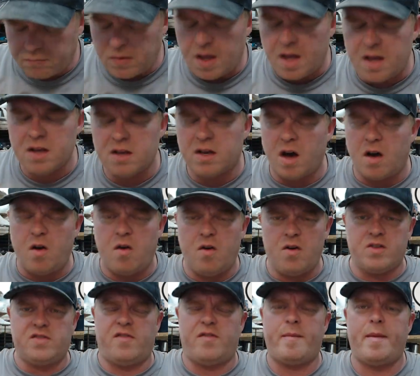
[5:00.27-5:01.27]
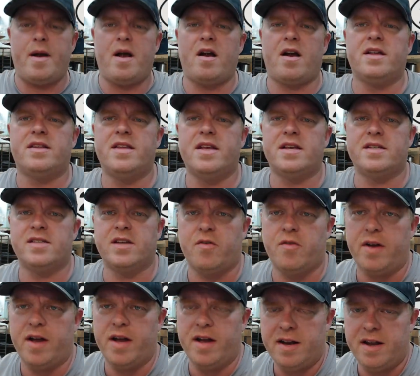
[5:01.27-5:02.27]
Gun Owners of America
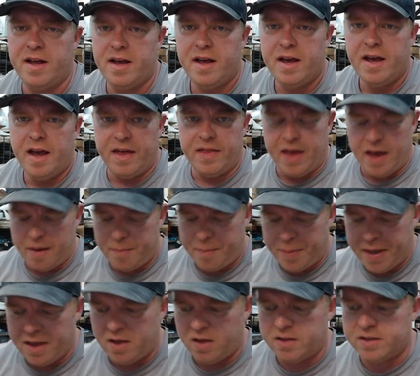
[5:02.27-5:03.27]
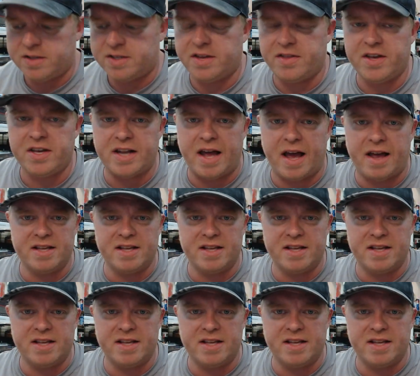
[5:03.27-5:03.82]
disagreed, and they appealed to the United